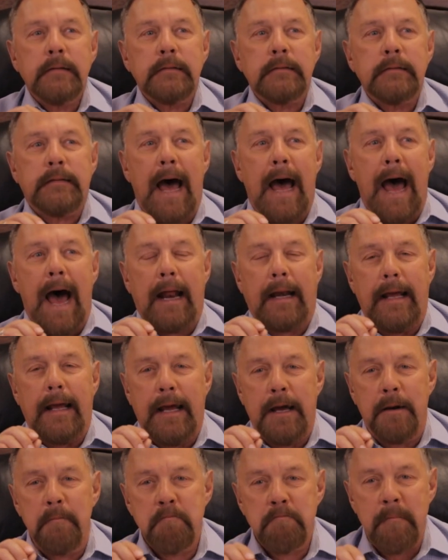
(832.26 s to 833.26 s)
that
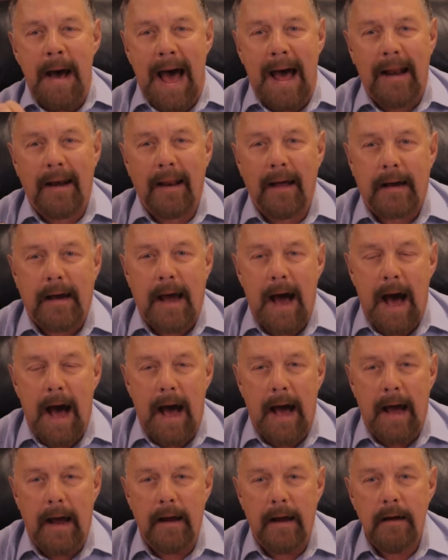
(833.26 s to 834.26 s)
in
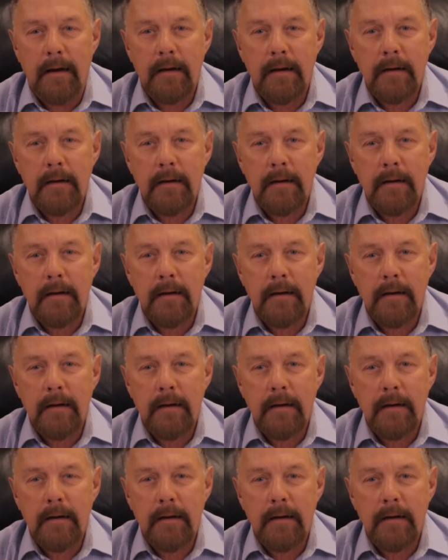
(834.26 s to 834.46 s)
Malachi,